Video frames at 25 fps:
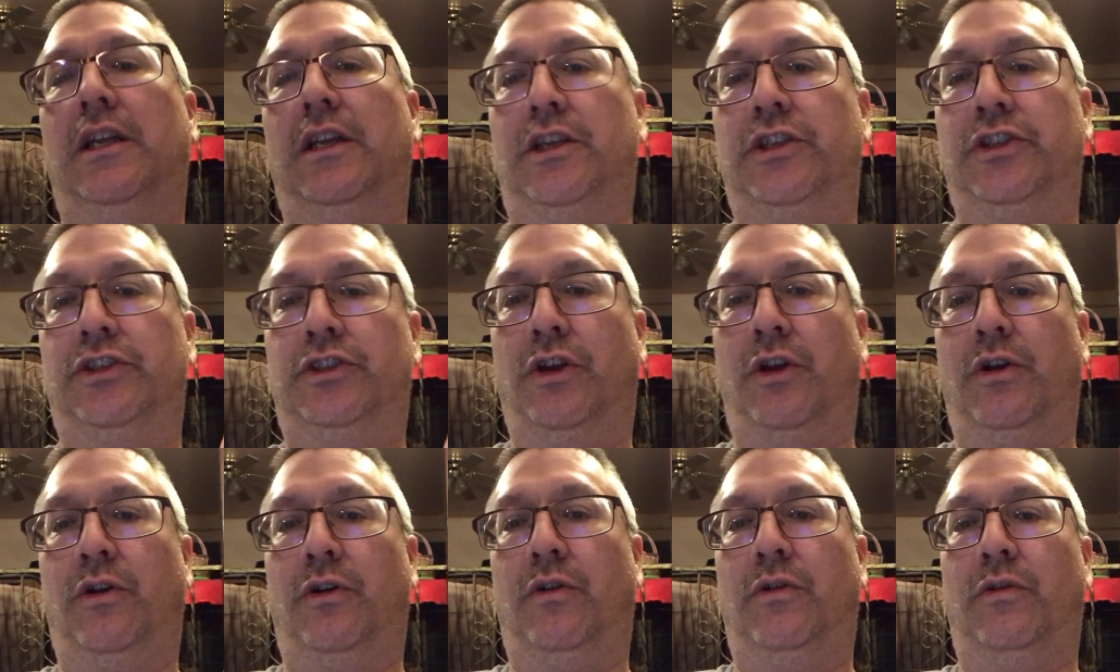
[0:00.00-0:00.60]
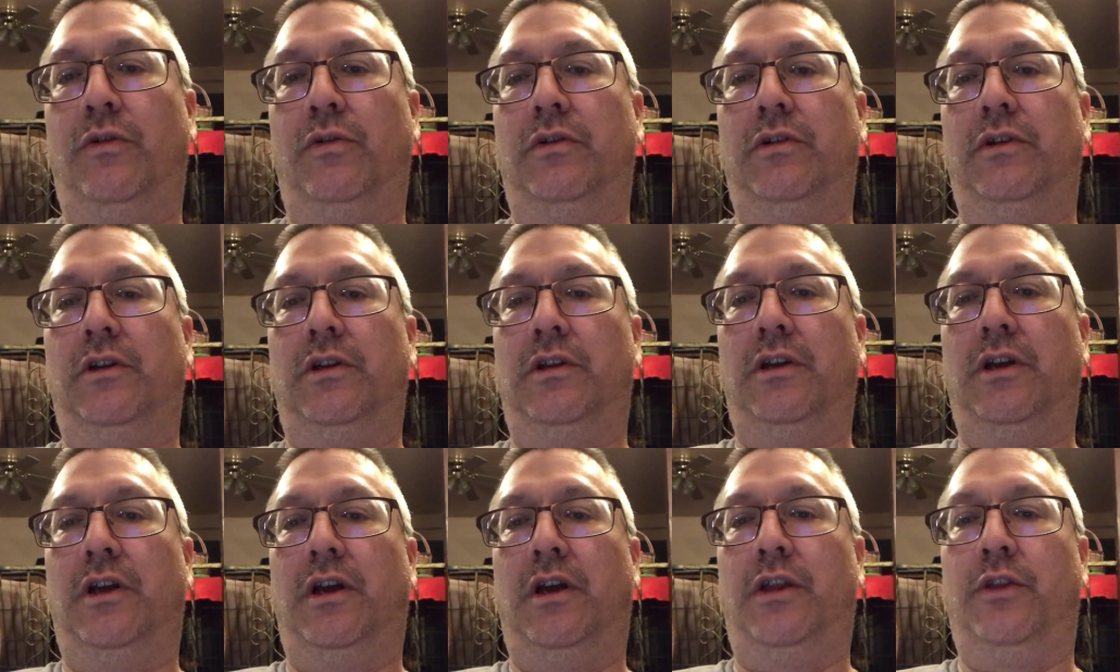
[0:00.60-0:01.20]
So
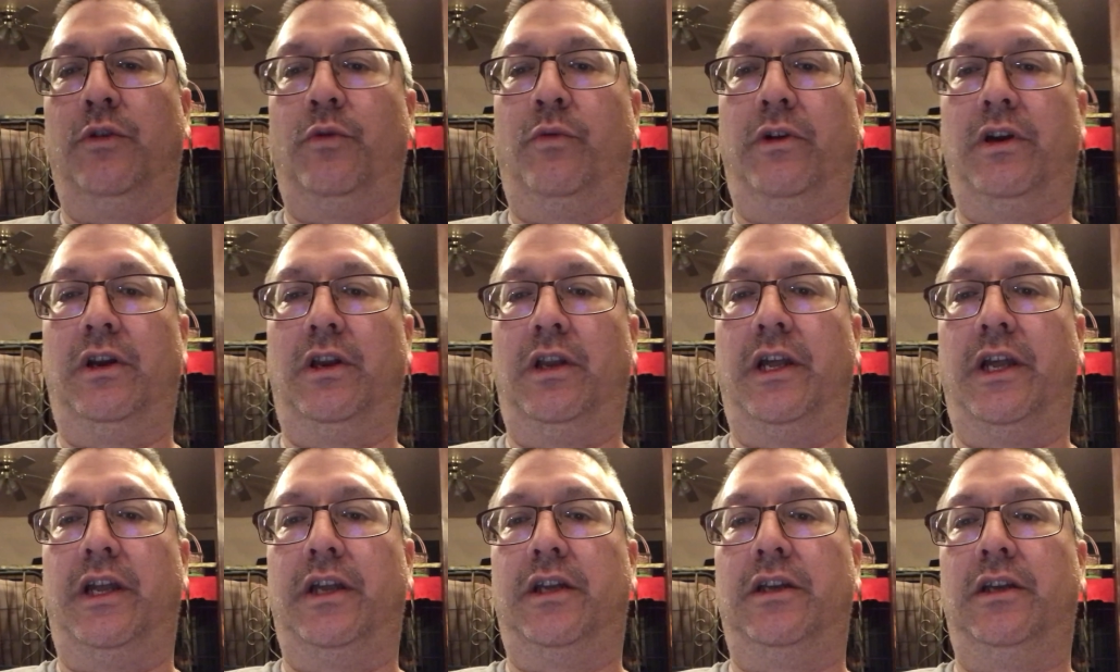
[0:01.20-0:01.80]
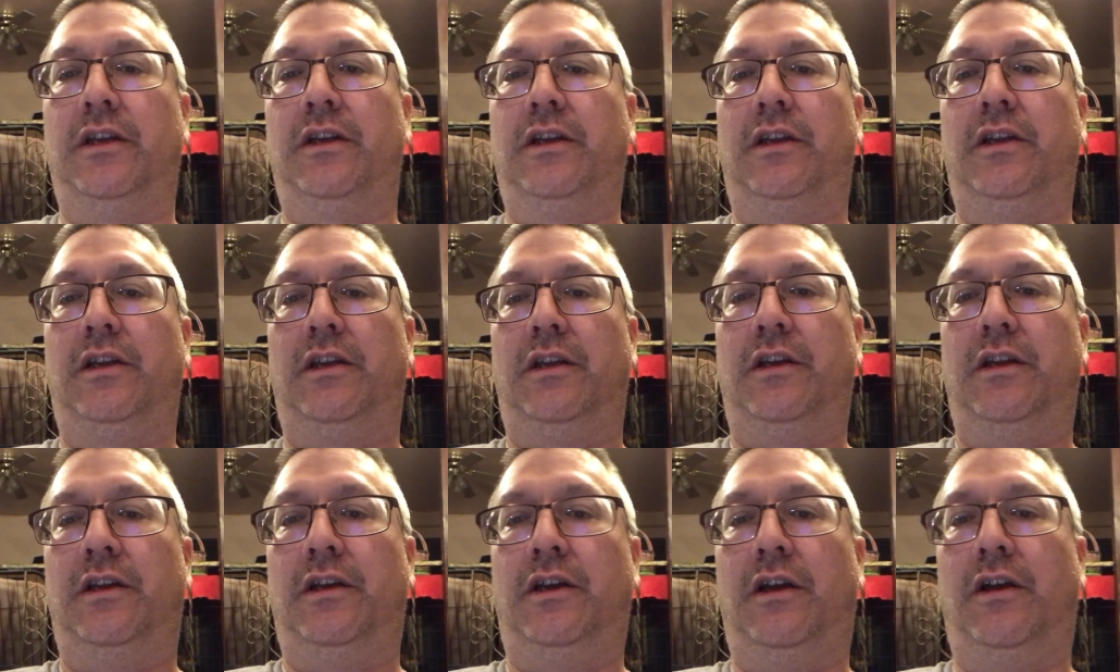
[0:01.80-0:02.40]
the word like
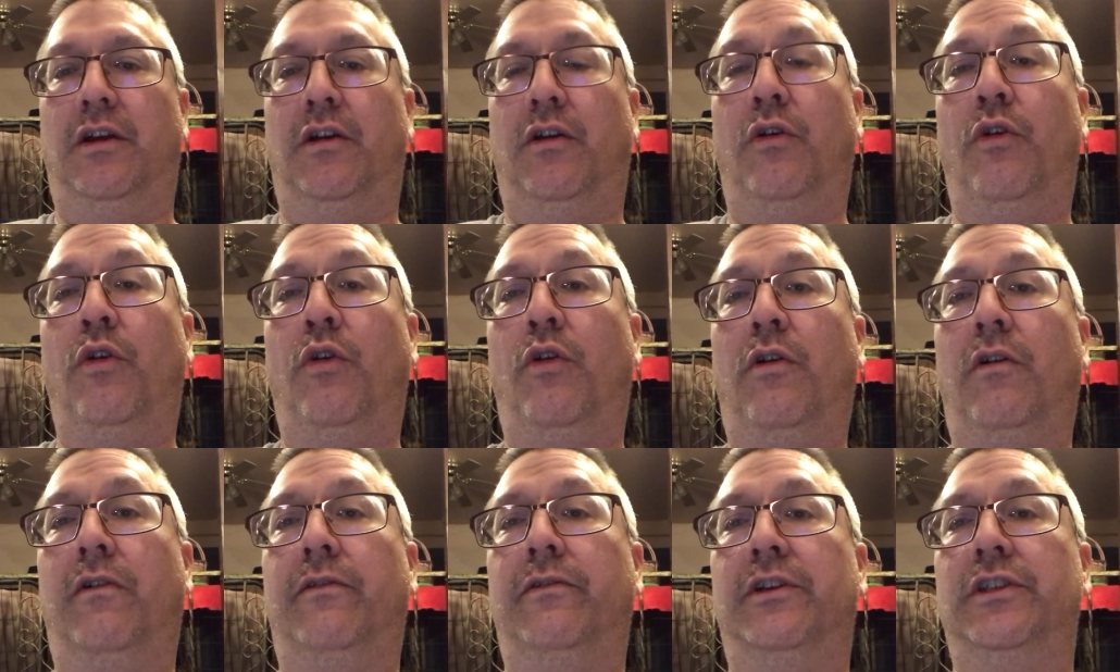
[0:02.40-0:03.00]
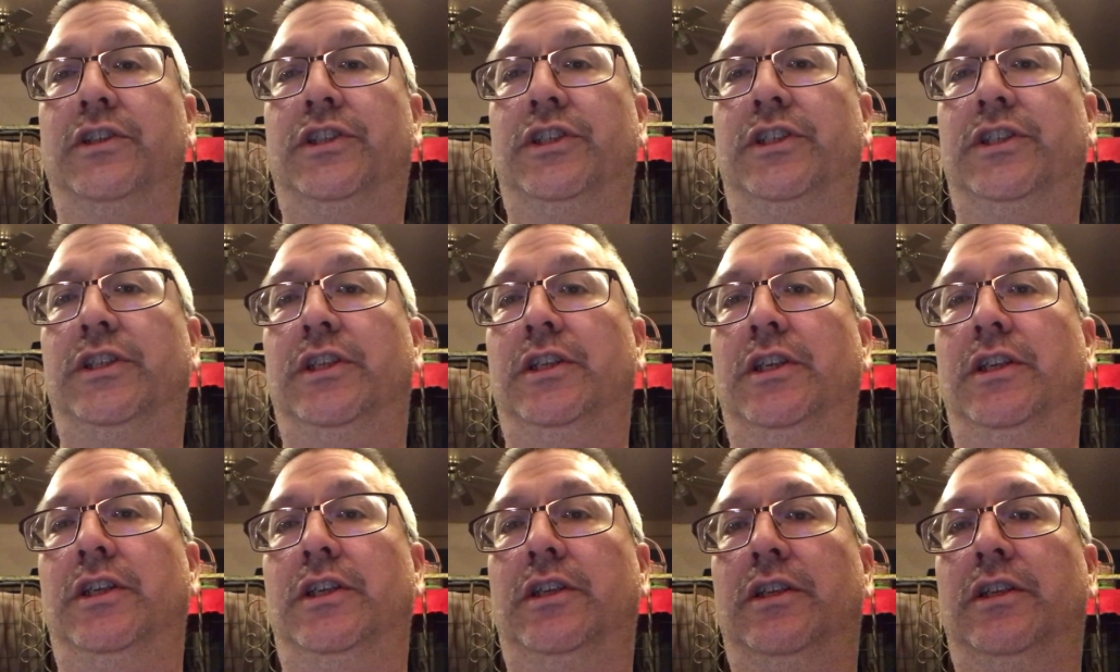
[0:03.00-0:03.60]
ovashi,